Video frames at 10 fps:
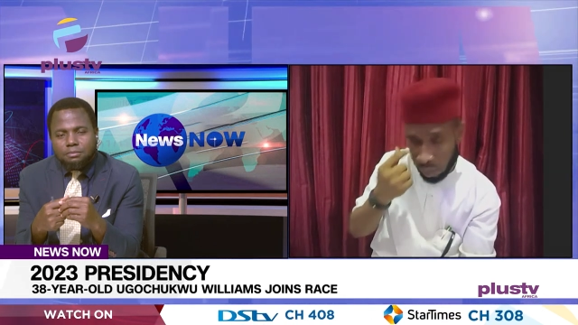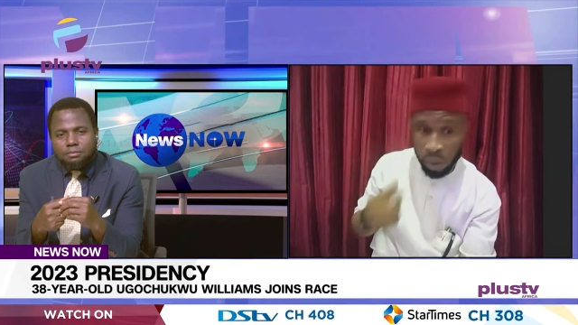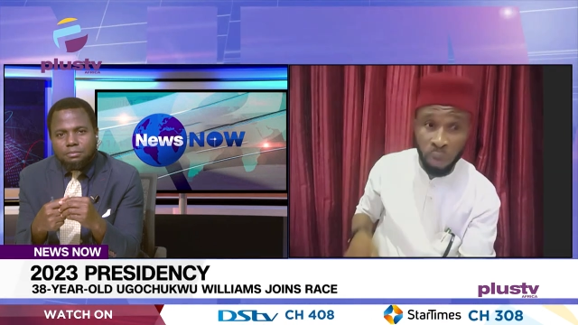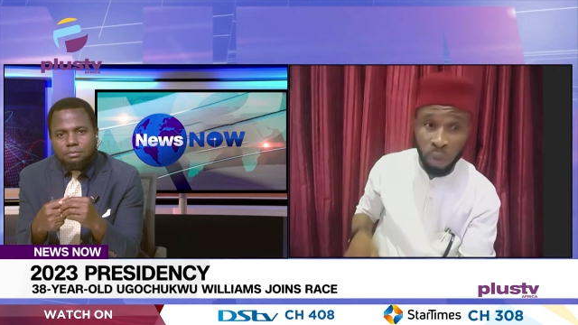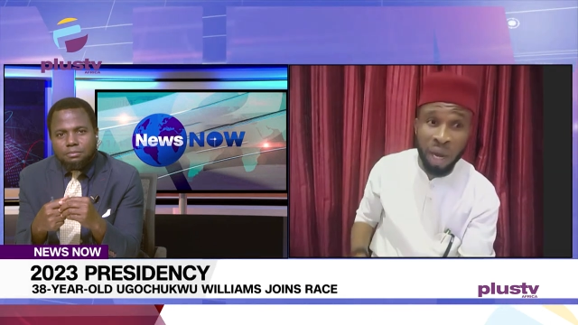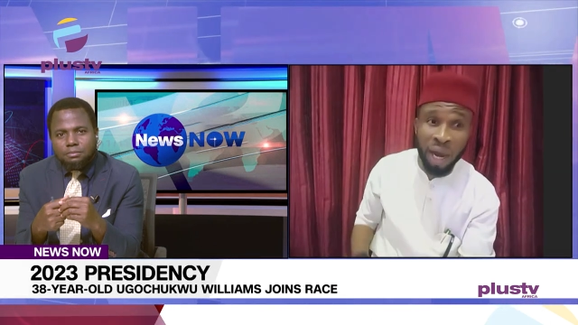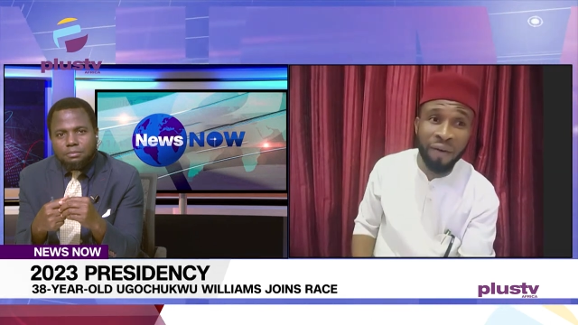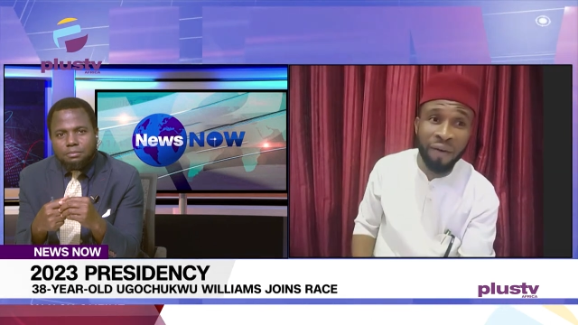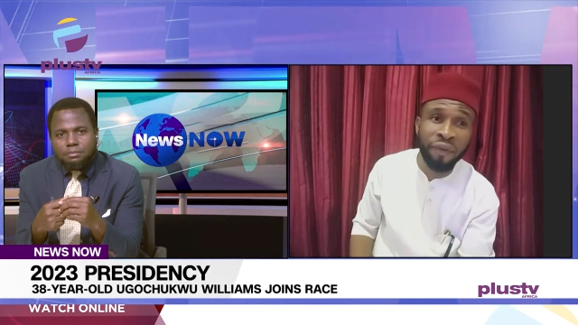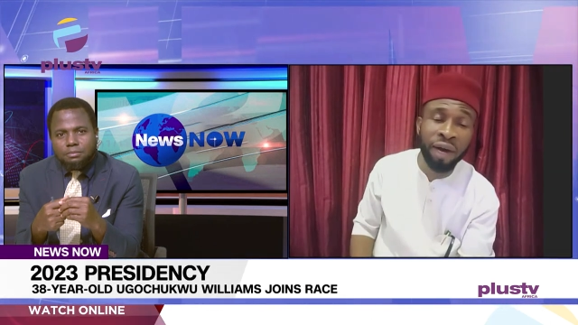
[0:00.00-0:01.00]
Speaker 1: but I
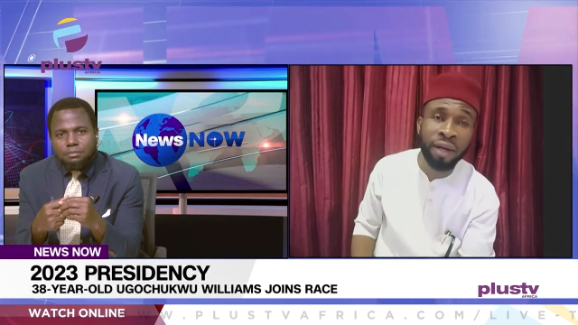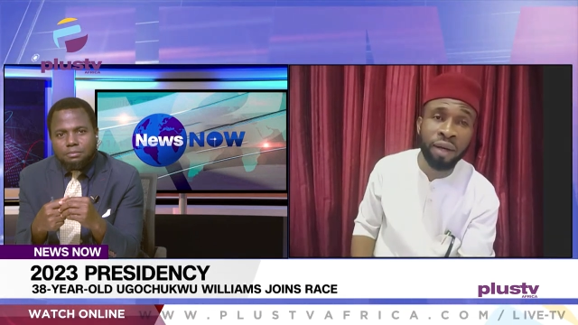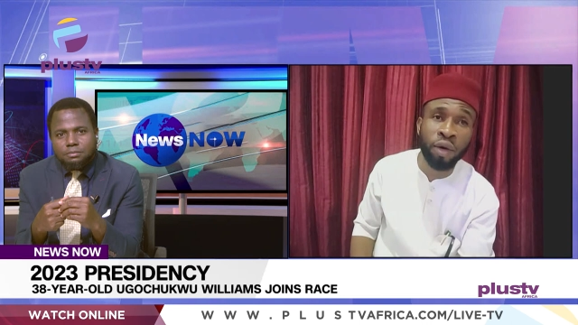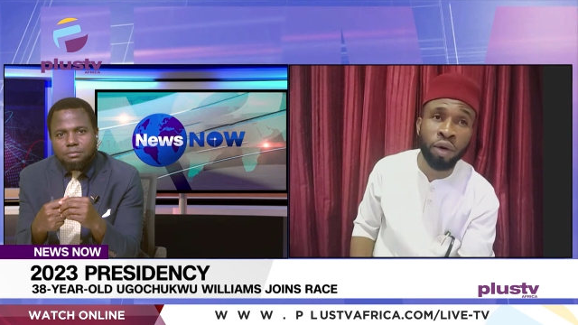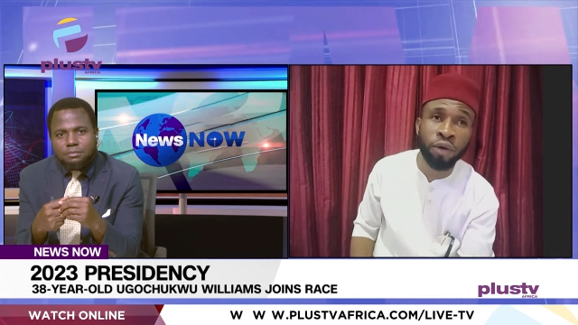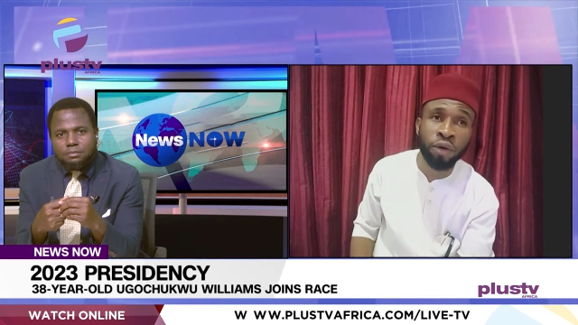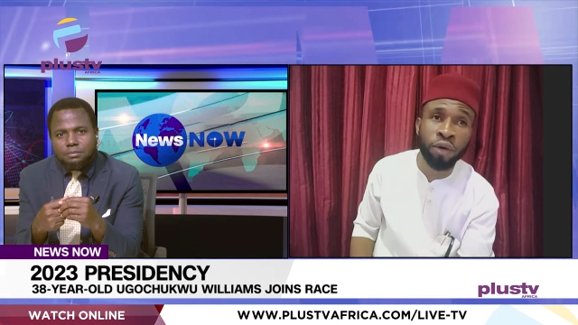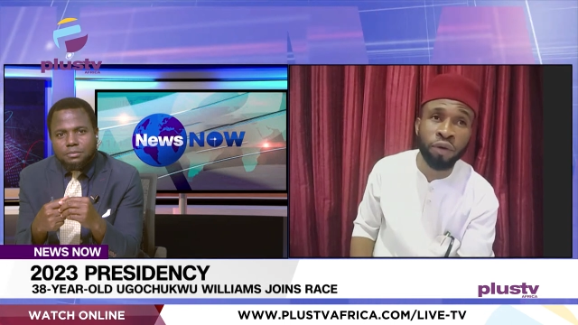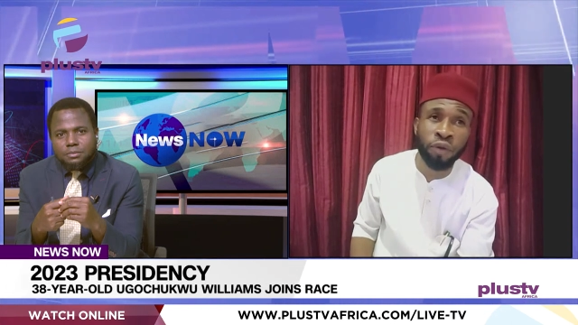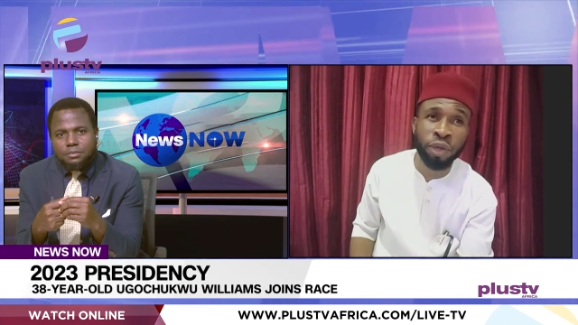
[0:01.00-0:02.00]
have had calls for
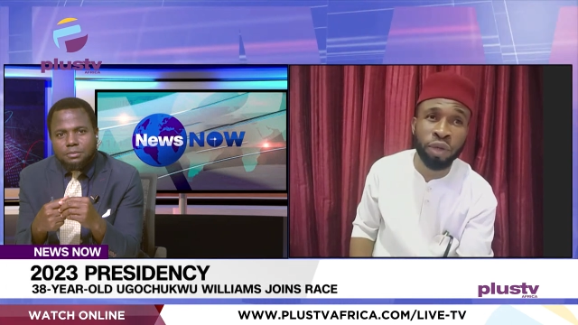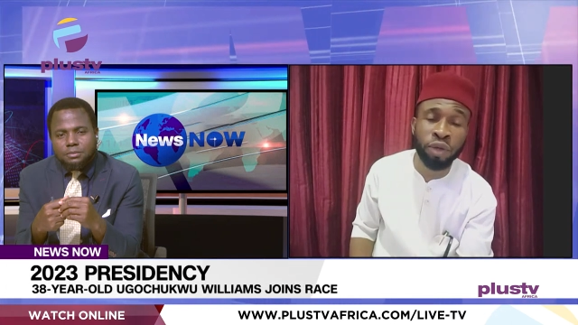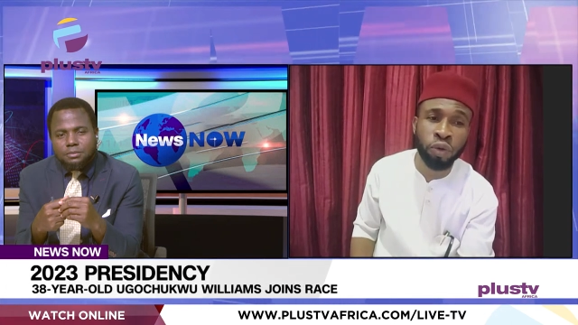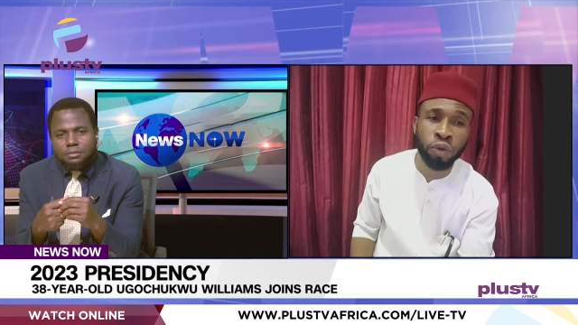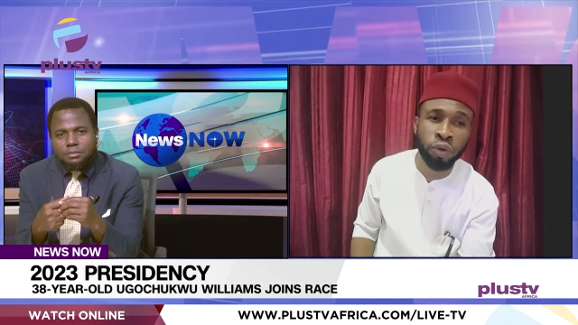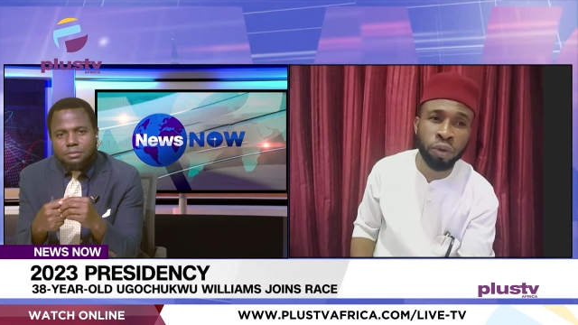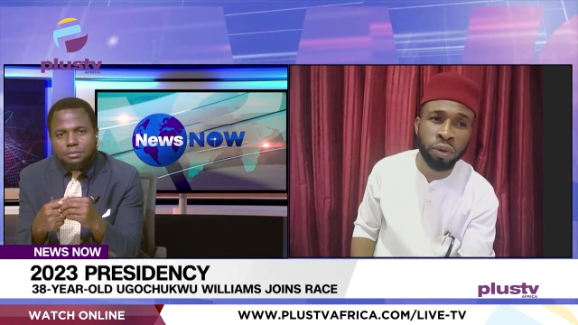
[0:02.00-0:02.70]
me to